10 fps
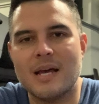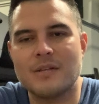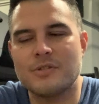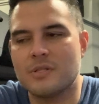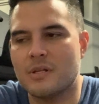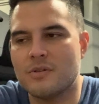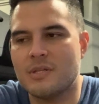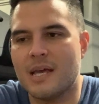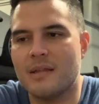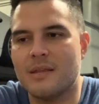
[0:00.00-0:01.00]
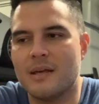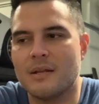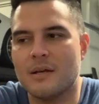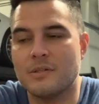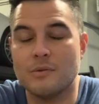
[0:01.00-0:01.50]
next, just understand that
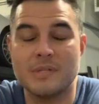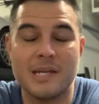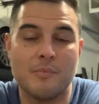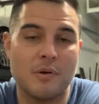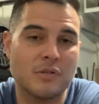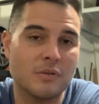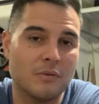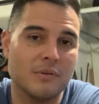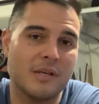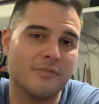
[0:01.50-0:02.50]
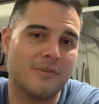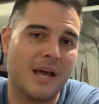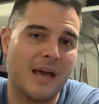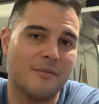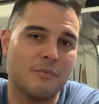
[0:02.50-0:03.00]
uh, don't take it personal if I
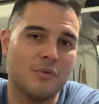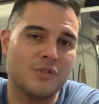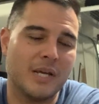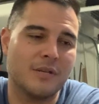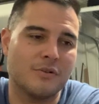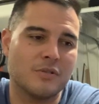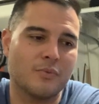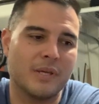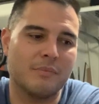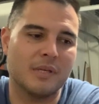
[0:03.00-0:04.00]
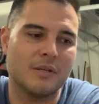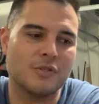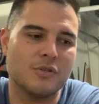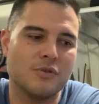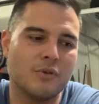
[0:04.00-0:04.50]
have a mood change or a swing
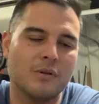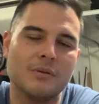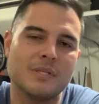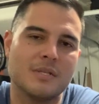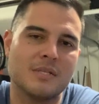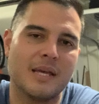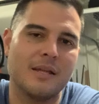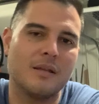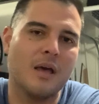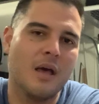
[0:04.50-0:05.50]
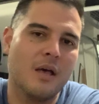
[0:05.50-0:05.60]
because you can only sustain